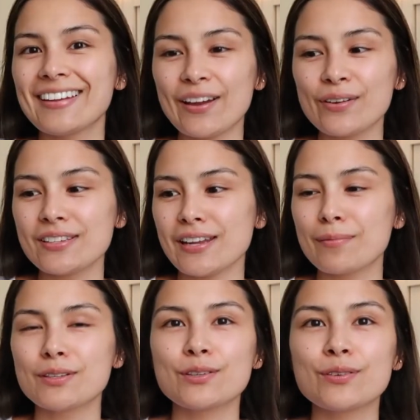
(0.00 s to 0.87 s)
Now it is
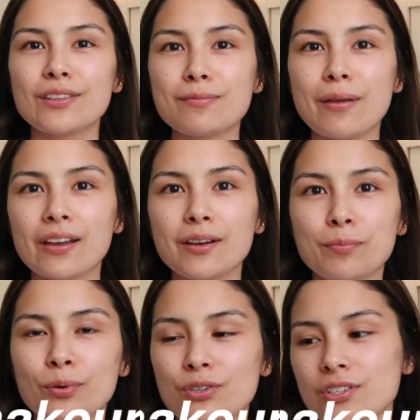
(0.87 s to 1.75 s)
time to do the makeup
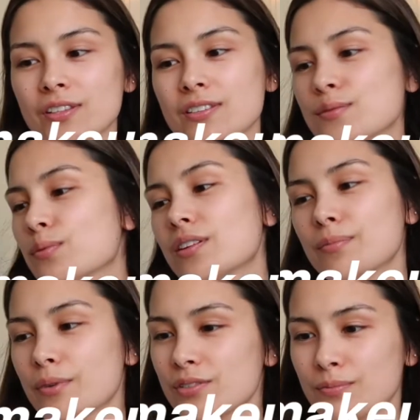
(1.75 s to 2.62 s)
portion. This is one of the
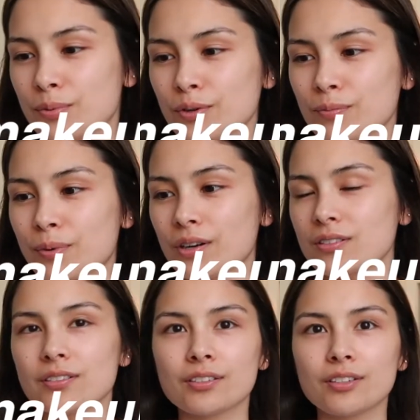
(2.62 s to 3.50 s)
most important
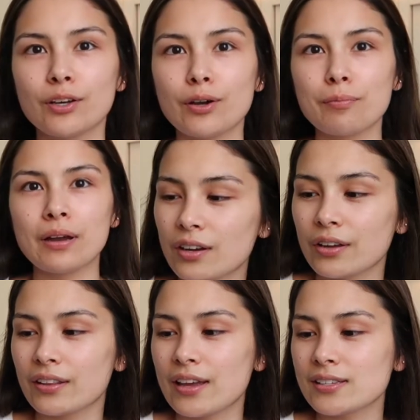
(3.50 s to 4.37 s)
parts of the glow up.
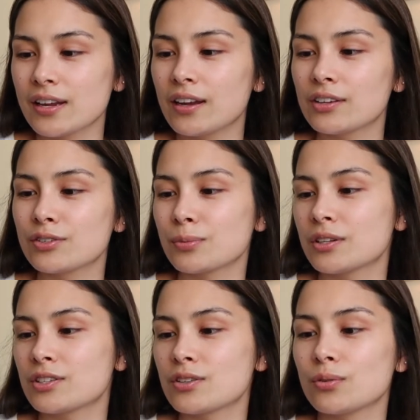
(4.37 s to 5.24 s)
Okay, last night I just
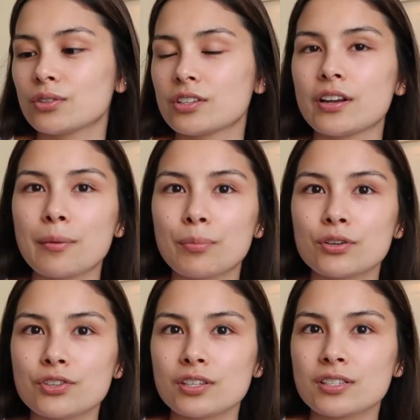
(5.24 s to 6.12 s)
went to Ulta and I
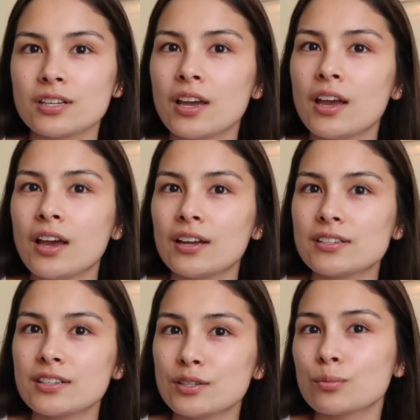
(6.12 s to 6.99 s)
purchased a
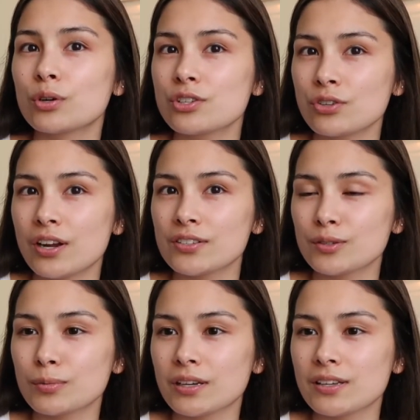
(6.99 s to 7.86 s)
tinted
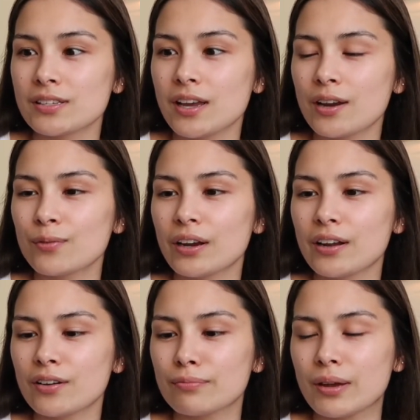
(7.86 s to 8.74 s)
moisturizer because I kind of ran
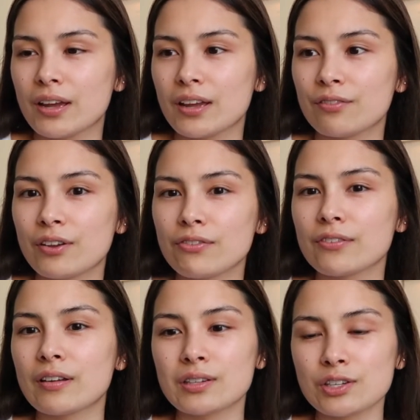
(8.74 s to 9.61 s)
out of my favorite
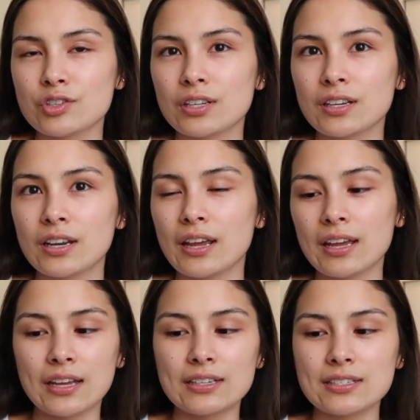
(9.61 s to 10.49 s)
foundation,
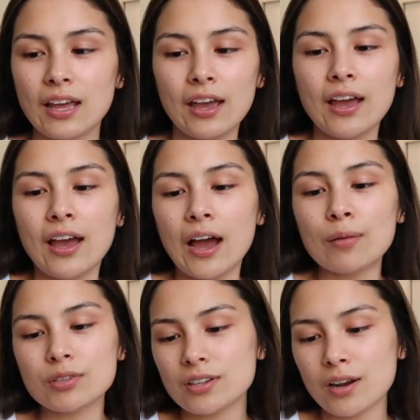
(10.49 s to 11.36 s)
and I'm
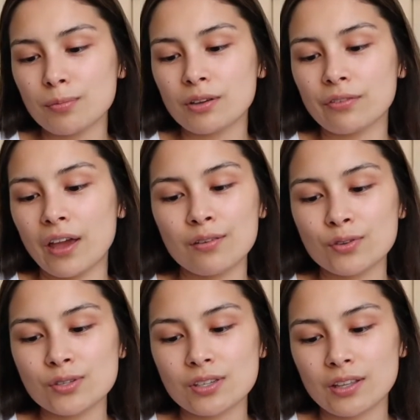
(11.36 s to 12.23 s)
just not a big fan of
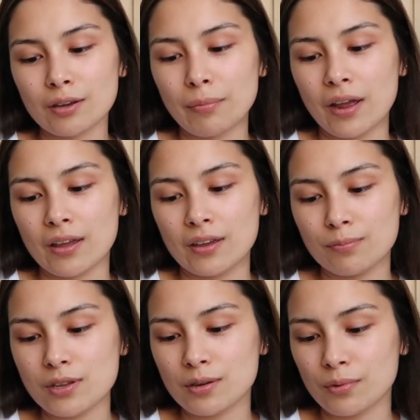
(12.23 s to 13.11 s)
using like my
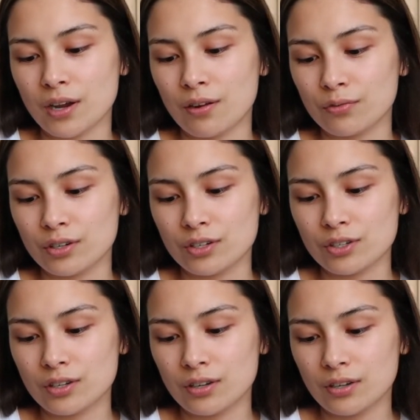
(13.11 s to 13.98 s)
medium coverage